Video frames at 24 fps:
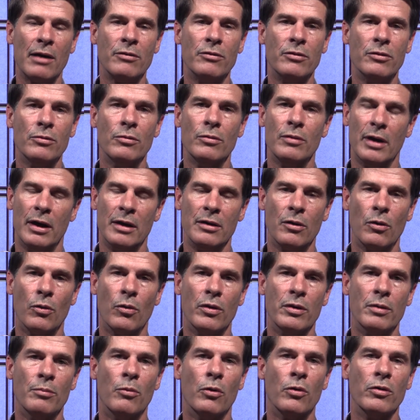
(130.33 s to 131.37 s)
to you and go
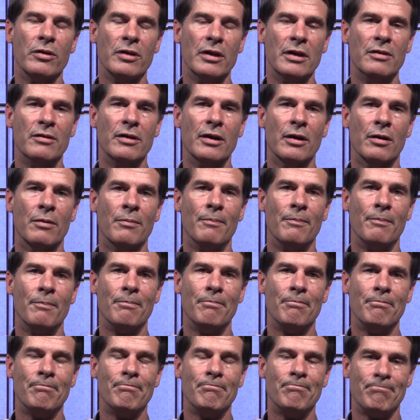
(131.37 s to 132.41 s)
into more detail.
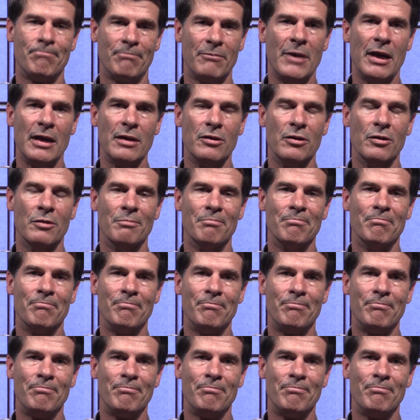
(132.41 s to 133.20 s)
Thank you.